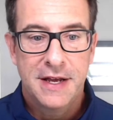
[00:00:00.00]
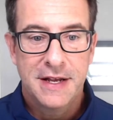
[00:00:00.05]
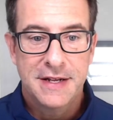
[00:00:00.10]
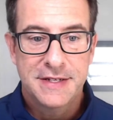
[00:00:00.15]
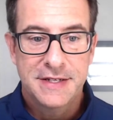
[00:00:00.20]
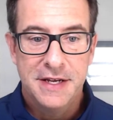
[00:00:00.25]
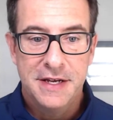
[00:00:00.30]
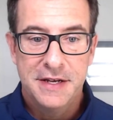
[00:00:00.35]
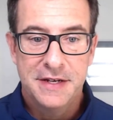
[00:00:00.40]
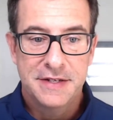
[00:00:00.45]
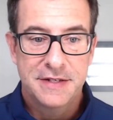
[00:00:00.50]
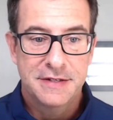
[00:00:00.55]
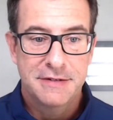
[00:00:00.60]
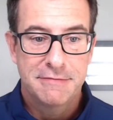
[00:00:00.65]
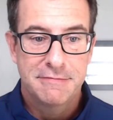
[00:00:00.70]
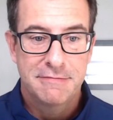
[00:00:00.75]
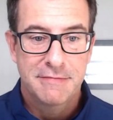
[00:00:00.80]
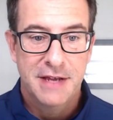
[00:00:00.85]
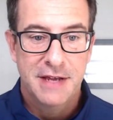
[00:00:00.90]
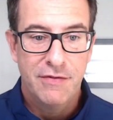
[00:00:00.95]
say is
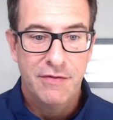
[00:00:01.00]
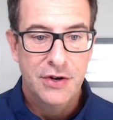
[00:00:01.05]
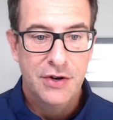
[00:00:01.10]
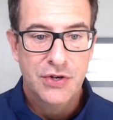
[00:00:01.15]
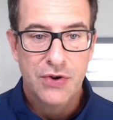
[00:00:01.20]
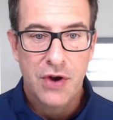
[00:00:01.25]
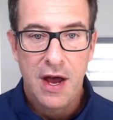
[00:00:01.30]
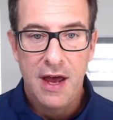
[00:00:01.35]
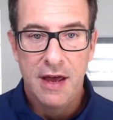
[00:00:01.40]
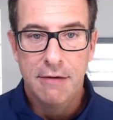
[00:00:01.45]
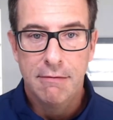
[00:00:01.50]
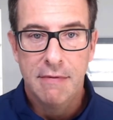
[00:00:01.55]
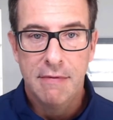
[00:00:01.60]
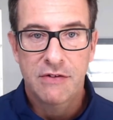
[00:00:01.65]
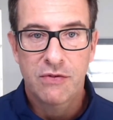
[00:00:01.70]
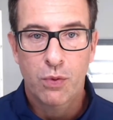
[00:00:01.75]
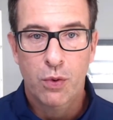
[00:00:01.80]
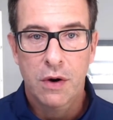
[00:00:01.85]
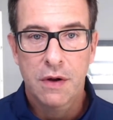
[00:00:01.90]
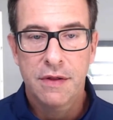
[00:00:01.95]
give it a try.
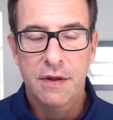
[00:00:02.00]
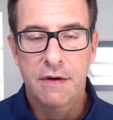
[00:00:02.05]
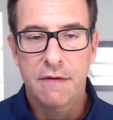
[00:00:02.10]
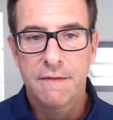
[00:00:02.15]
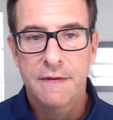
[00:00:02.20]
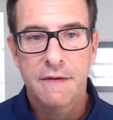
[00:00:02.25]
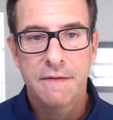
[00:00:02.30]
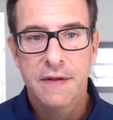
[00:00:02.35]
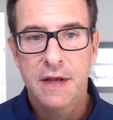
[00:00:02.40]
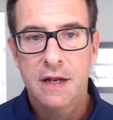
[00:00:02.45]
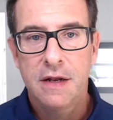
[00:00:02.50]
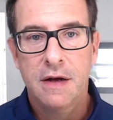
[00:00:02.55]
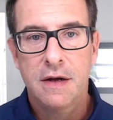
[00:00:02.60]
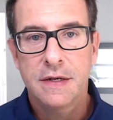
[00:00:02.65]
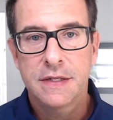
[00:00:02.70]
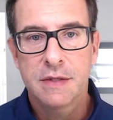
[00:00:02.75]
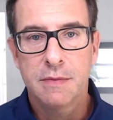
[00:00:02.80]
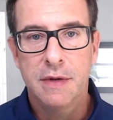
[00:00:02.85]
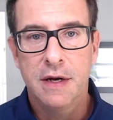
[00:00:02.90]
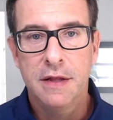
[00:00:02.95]
It's worth it.
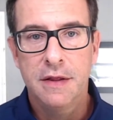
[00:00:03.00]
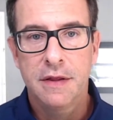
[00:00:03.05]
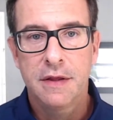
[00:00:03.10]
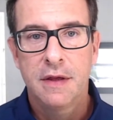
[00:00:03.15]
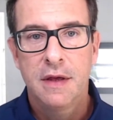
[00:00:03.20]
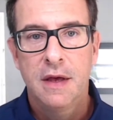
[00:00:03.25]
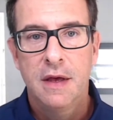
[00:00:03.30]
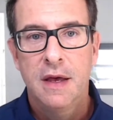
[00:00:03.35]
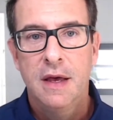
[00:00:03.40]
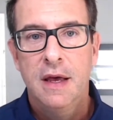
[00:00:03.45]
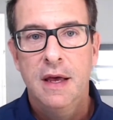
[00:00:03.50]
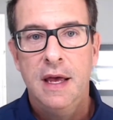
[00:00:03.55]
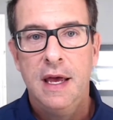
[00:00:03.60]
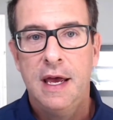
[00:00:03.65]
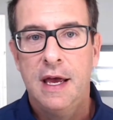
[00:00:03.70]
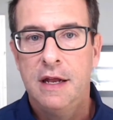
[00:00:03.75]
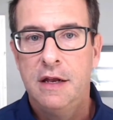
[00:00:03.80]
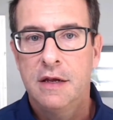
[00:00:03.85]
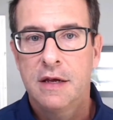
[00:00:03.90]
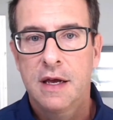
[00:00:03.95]
$15 a month.
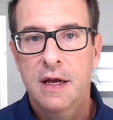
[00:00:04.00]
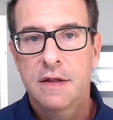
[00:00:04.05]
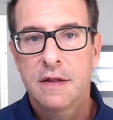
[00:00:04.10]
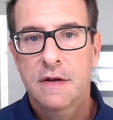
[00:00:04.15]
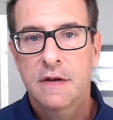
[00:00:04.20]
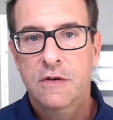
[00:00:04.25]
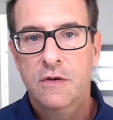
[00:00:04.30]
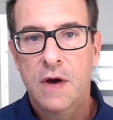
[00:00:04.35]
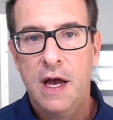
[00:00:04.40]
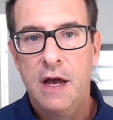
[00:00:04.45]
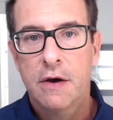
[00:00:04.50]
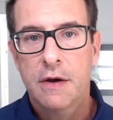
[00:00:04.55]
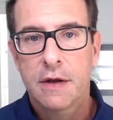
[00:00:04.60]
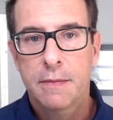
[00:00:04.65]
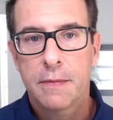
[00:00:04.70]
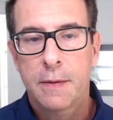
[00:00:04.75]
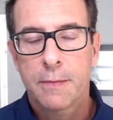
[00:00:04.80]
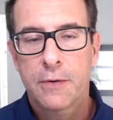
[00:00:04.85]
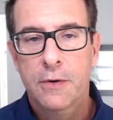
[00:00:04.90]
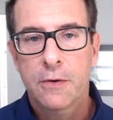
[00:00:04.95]
And you get to try out
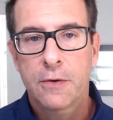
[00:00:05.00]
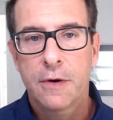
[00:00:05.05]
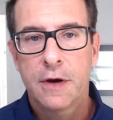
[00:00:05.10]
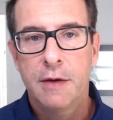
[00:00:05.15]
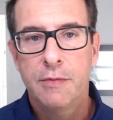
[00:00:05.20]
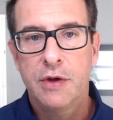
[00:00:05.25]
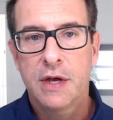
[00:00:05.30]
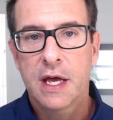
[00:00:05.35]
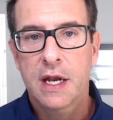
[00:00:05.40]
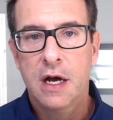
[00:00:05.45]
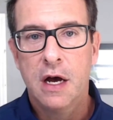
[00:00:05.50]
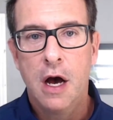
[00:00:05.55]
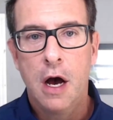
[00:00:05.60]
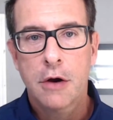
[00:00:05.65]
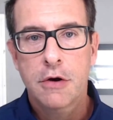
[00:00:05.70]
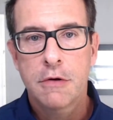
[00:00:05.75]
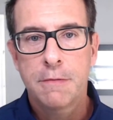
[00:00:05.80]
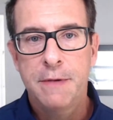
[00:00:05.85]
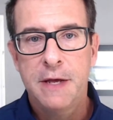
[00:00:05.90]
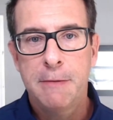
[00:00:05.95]
a program. You get
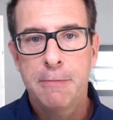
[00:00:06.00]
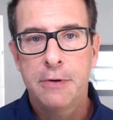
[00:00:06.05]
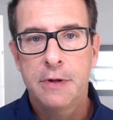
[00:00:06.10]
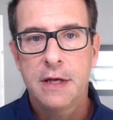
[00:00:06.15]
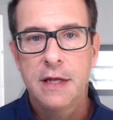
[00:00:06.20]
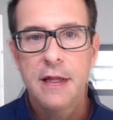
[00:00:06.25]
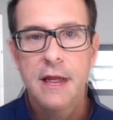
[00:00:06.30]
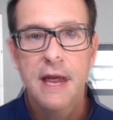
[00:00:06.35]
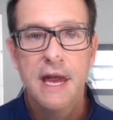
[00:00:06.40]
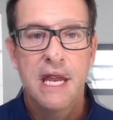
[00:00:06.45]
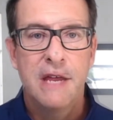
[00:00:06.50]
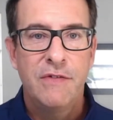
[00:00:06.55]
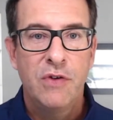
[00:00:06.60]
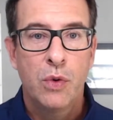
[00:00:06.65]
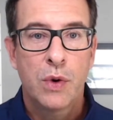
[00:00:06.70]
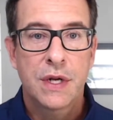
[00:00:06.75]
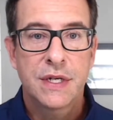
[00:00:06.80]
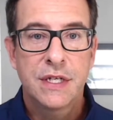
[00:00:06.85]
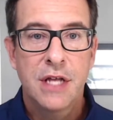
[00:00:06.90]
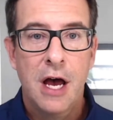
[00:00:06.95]
100 people in there. And if you
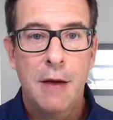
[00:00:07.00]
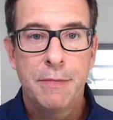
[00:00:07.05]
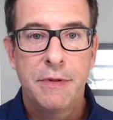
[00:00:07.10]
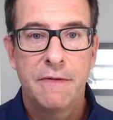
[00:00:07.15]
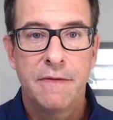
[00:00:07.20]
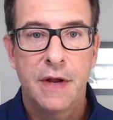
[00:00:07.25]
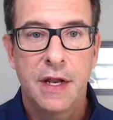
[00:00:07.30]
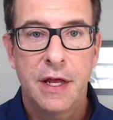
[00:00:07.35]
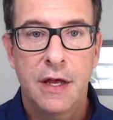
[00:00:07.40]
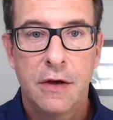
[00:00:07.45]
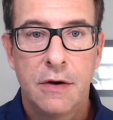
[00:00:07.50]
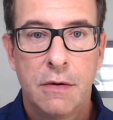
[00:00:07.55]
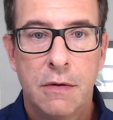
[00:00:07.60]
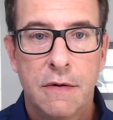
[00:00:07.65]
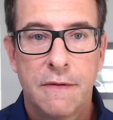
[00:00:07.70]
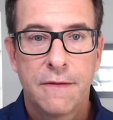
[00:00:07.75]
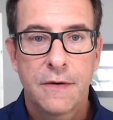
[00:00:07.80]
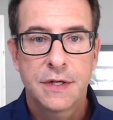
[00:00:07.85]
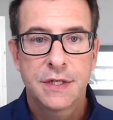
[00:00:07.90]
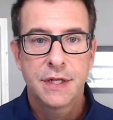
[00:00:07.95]
want to stop the video,
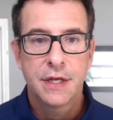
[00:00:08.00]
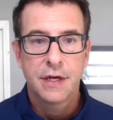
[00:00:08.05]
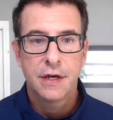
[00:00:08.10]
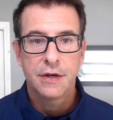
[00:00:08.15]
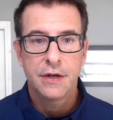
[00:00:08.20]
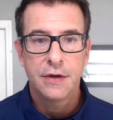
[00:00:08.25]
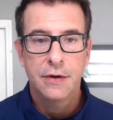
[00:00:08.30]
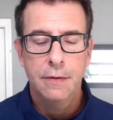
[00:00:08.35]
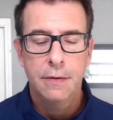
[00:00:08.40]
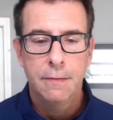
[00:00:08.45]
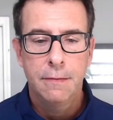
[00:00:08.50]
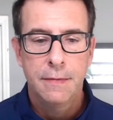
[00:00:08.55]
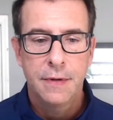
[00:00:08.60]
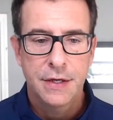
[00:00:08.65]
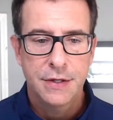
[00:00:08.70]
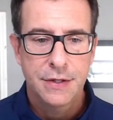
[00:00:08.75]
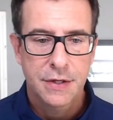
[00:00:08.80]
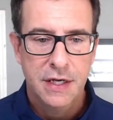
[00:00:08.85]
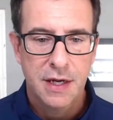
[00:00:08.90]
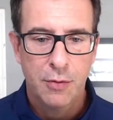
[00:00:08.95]
first thing you do
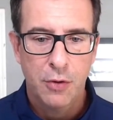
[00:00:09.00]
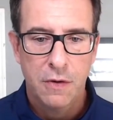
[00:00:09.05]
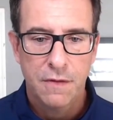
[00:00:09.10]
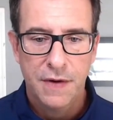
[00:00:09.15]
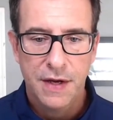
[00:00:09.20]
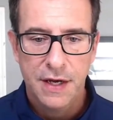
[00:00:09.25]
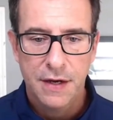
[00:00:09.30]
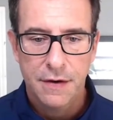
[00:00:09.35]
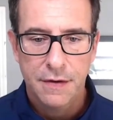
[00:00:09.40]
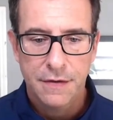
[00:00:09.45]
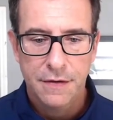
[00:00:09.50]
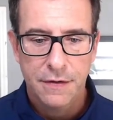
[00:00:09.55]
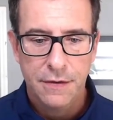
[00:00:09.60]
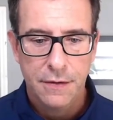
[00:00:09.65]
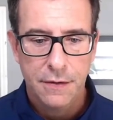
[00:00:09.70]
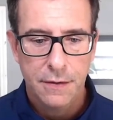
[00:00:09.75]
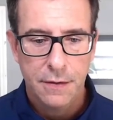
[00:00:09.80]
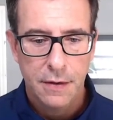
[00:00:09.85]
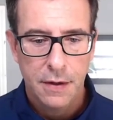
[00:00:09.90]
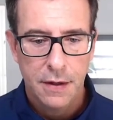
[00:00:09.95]
is you come over here to